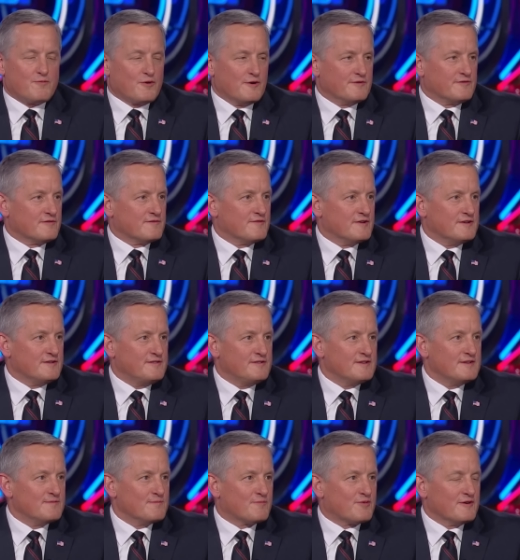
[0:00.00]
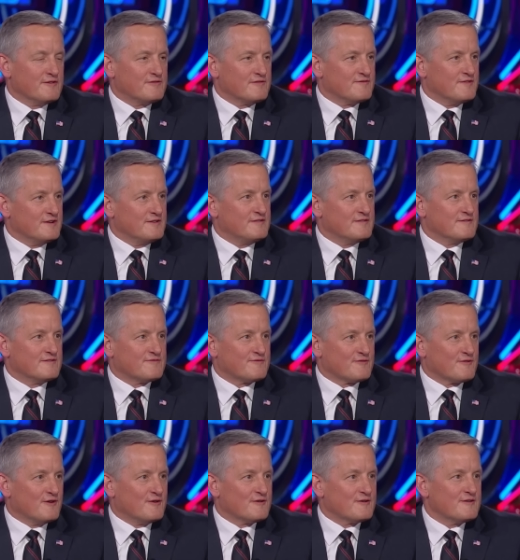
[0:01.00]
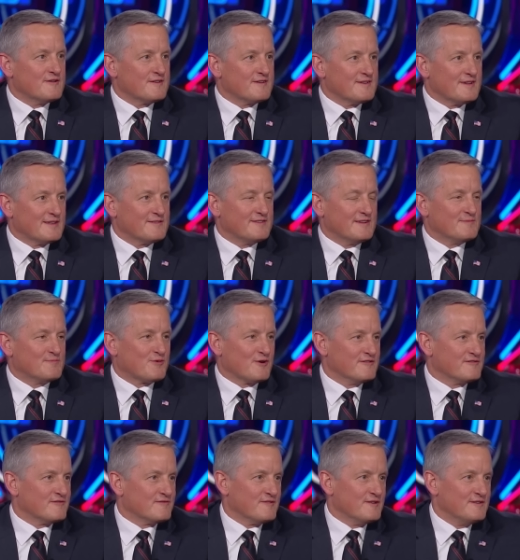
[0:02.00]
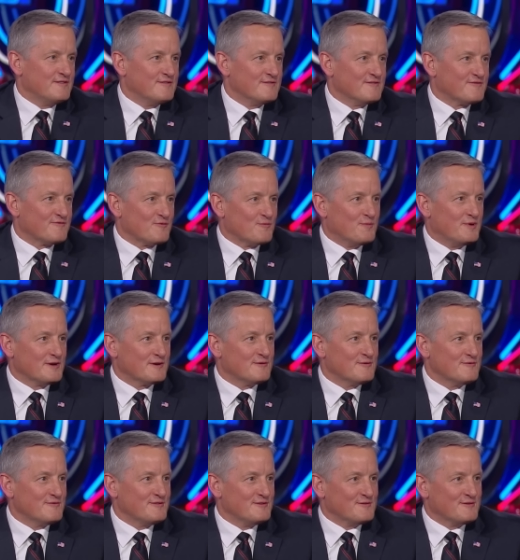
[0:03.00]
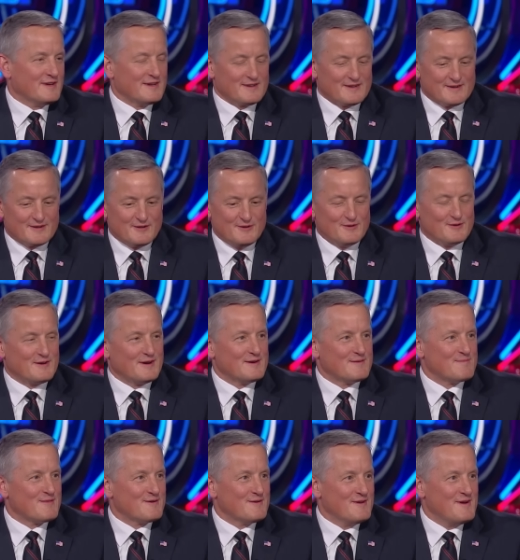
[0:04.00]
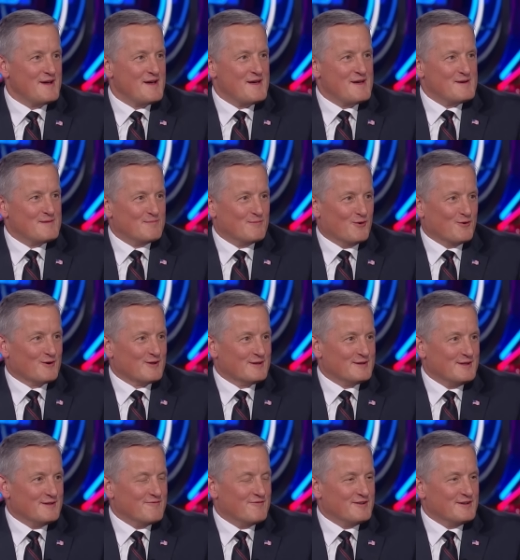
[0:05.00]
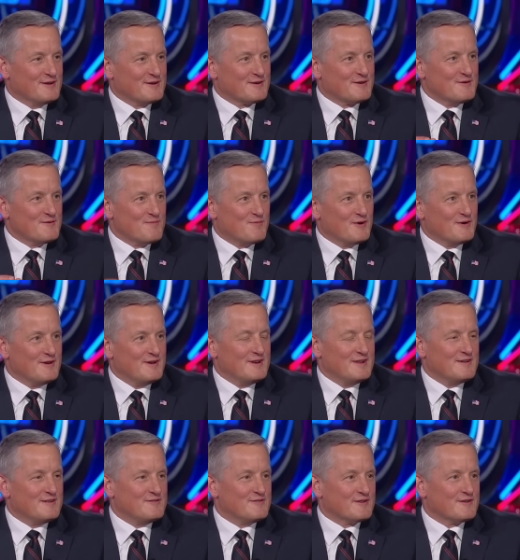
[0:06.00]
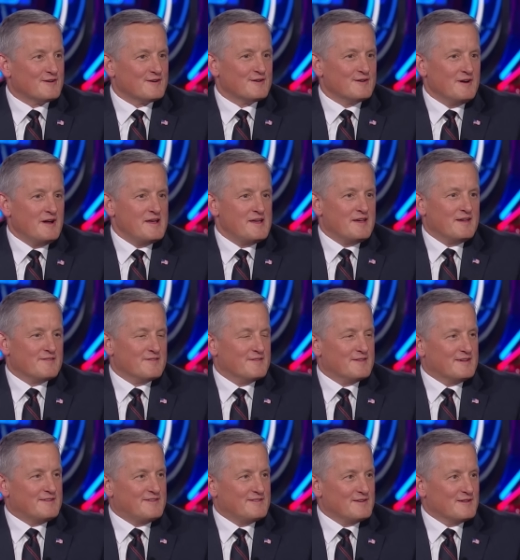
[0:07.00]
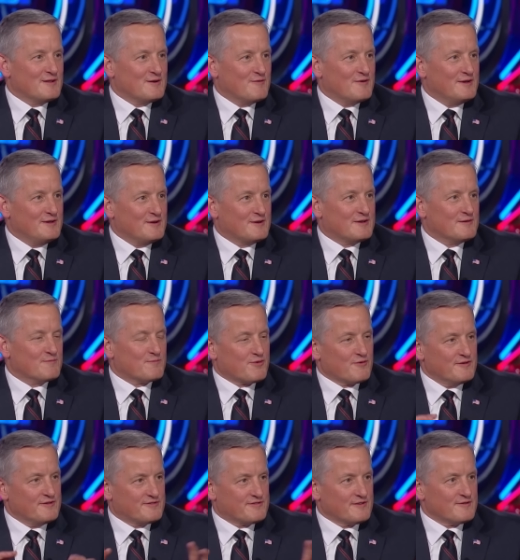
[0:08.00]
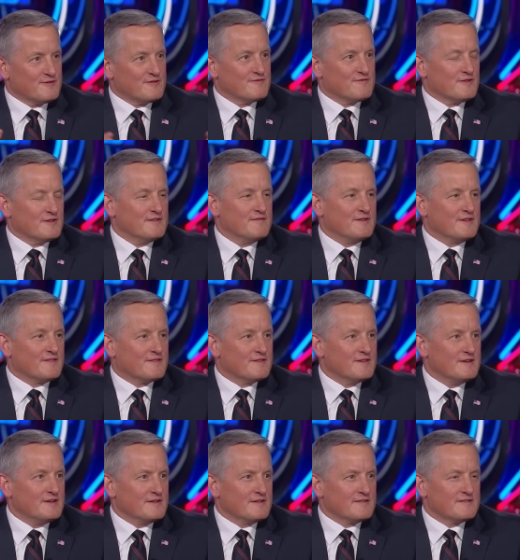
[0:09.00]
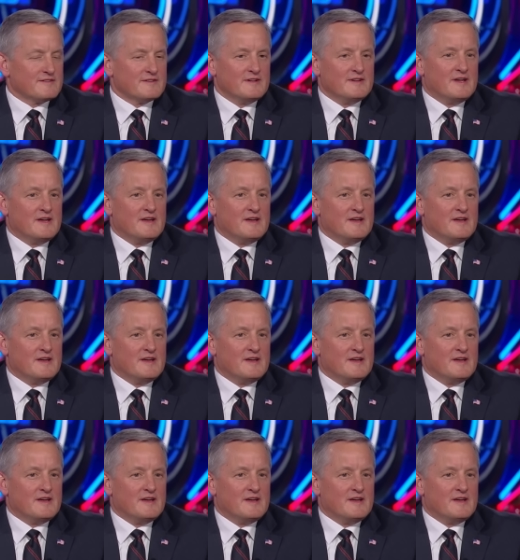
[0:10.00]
preservation, and preservation's for art. I say preservation's for pickles. You take a cucumber, boil it in vinegar, and put it in a jar. That's the only way you can preserve living things,